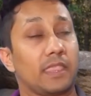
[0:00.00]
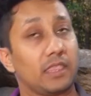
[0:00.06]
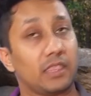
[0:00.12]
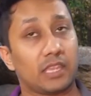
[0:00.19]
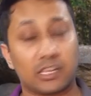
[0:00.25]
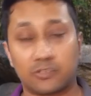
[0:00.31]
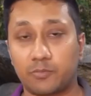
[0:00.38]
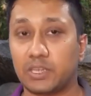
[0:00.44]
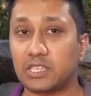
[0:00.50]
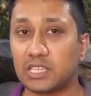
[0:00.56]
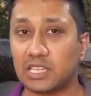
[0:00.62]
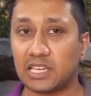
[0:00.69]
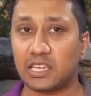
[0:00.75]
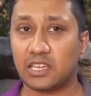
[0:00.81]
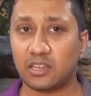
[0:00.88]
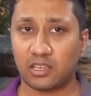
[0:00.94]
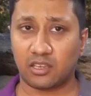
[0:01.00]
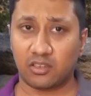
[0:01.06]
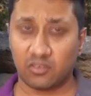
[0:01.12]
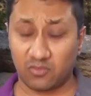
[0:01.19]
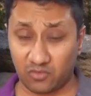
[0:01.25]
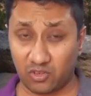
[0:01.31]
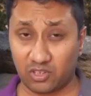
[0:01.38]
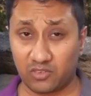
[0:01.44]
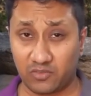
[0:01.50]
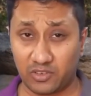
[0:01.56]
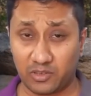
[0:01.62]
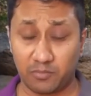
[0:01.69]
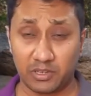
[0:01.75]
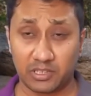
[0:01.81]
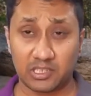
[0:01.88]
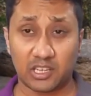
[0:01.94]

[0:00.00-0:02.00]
that's basically it for the Fitbit